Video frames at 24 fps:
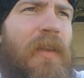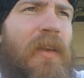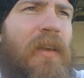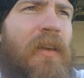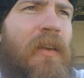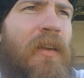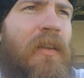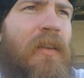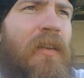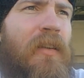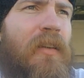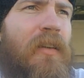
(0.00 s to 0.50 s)

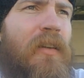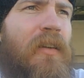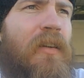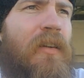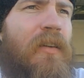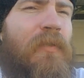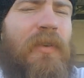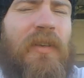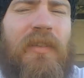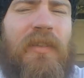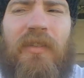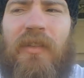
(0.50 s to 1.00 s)
And
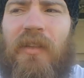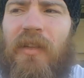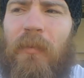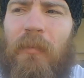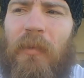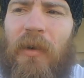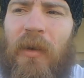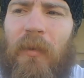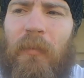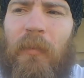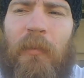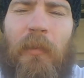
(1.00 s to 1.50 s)
eventually, they
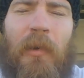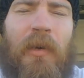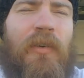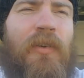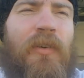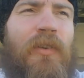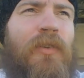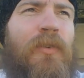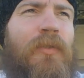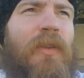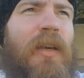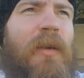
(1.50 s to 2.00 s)
bought me my
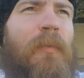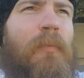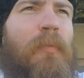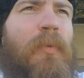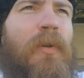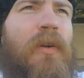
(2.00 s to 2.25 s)
own like